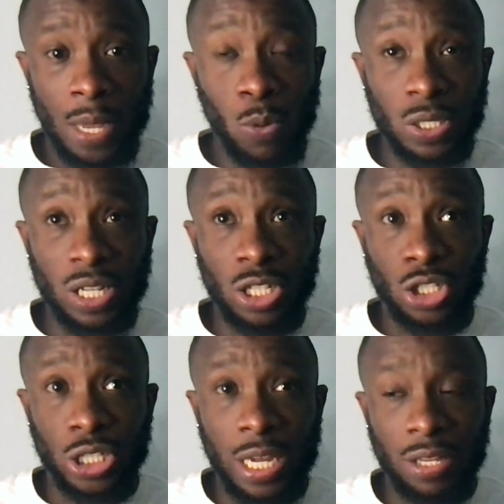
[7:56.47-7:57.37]
It was an
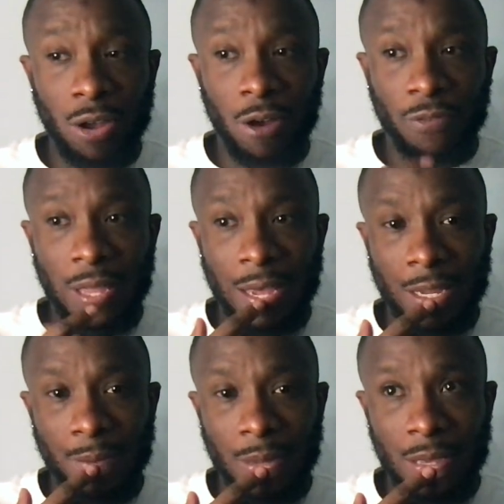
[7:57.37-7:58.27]
agenda of the
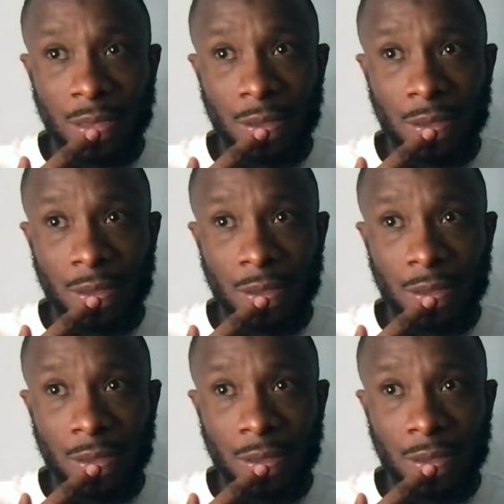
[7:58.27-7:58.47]
enemy.